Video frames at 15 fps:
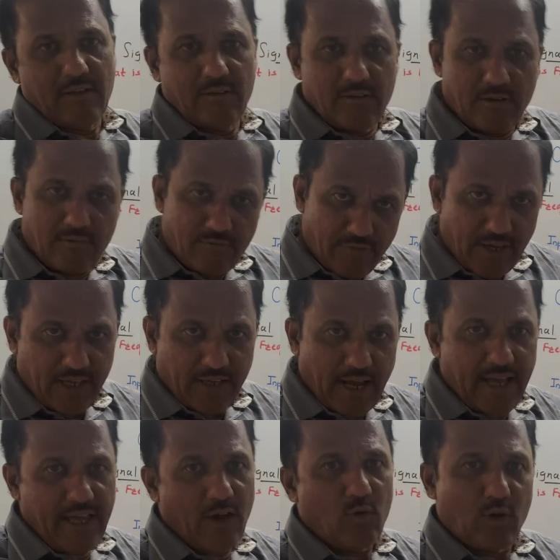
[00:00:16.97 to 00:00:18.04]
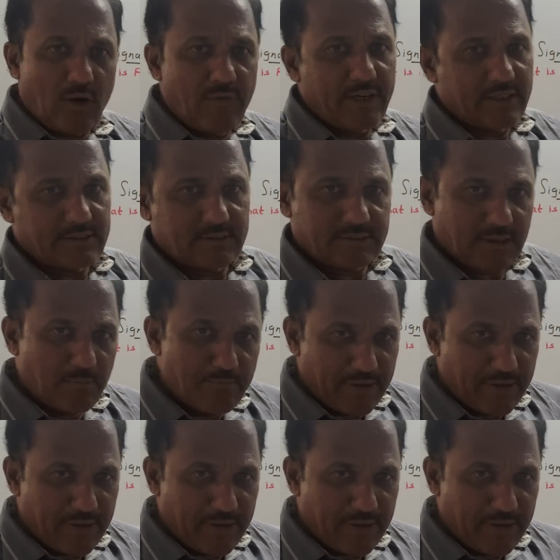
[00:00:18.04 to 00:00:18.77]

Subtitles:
where I have covered some